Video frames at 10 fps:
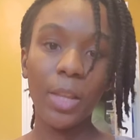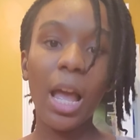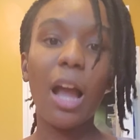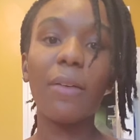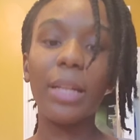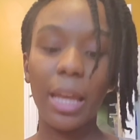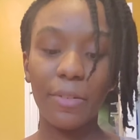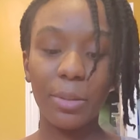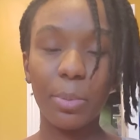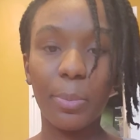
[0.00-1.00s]
I already have
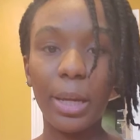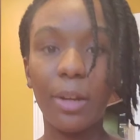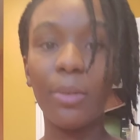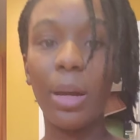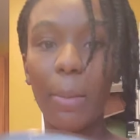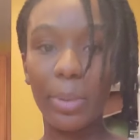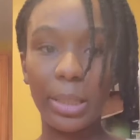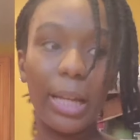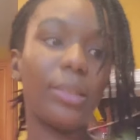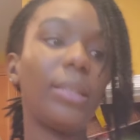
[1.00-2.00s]
some prepared
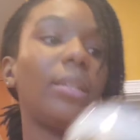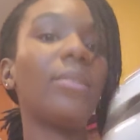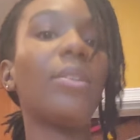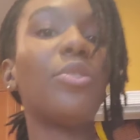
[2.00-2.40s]
besides this,